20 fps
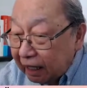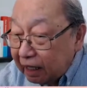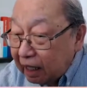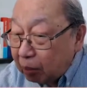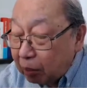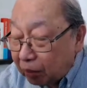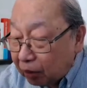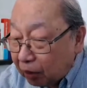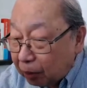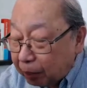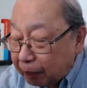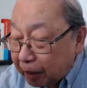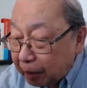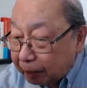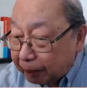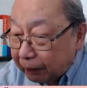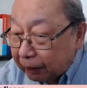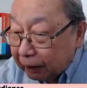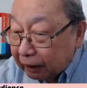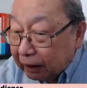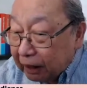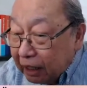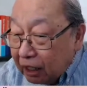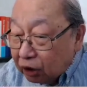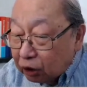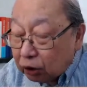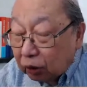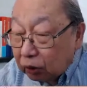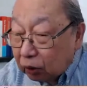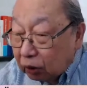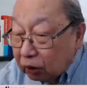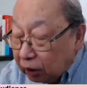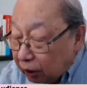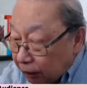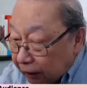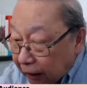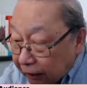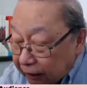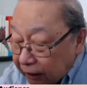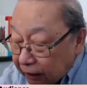a number of people. So
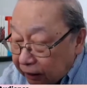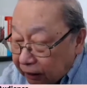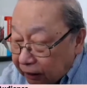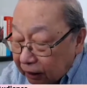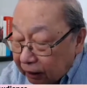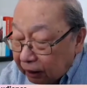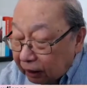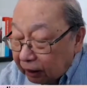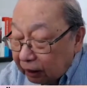that is,